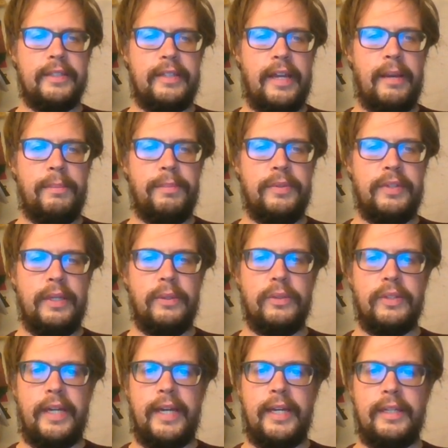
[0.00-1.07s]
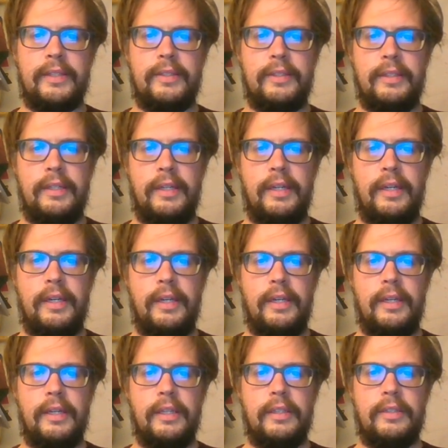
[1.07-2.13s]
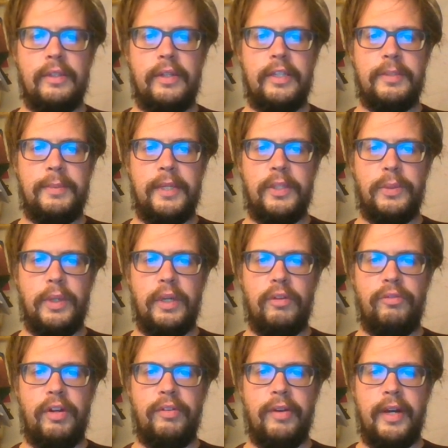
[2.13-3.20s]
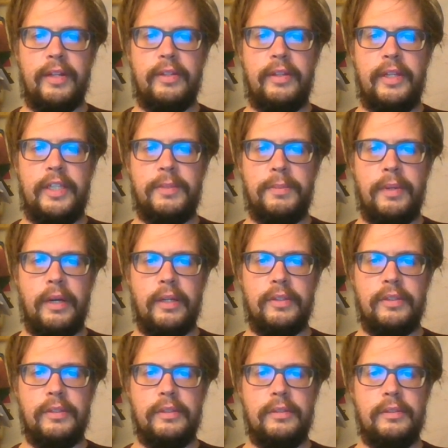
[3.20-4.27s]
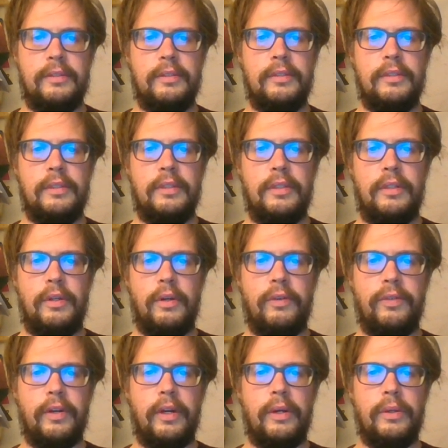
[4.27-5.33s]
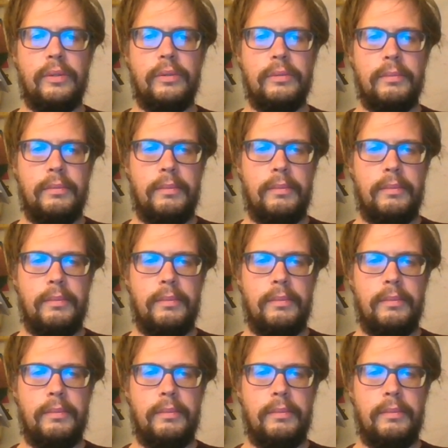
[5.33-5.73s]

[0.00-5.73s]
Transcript: emp is equal to x. So this means we can rewrite this part of the goal